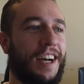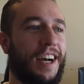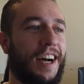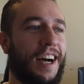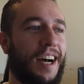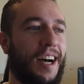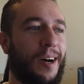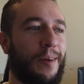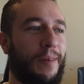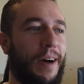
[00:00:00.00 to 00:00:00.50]

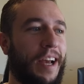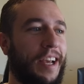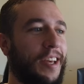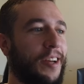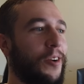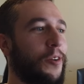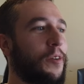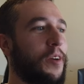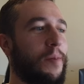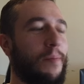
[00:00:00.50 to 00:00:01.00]
I
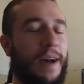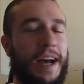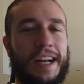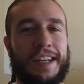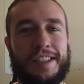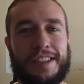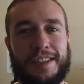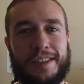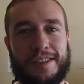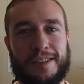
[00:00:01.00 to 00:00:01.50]
can only
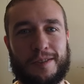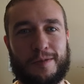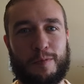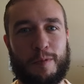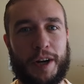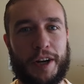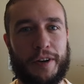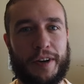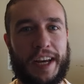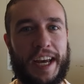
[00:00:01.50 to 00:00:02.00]
imagine just
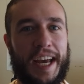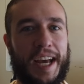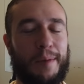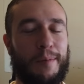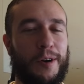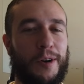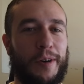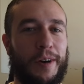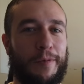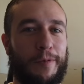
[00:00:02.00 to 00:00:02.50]
wear
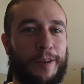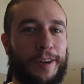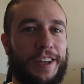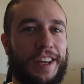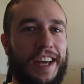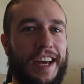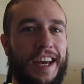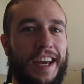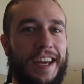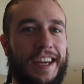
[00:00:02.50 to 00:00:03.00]
camo every
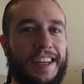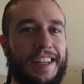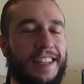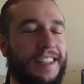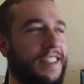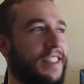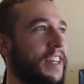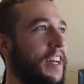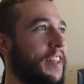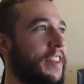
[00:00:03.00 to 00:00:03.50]
day
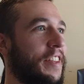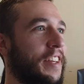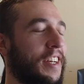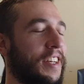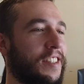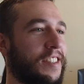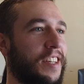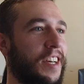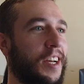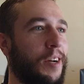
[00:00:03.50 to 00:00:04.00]
and say
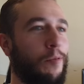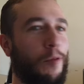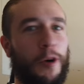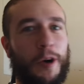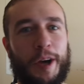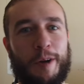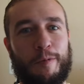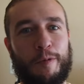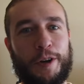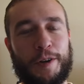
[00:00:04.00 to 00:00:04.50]
things like,
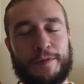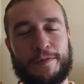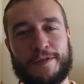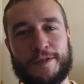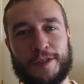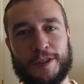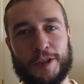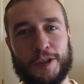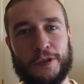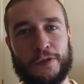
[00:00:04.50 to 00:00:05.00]
well, I would have
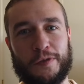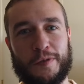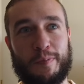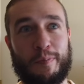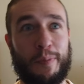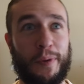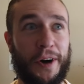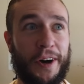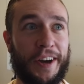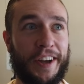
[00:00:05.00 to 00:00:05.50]

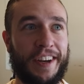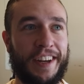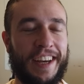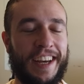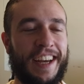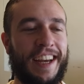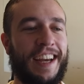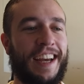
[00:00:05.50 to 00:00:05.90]
served, but,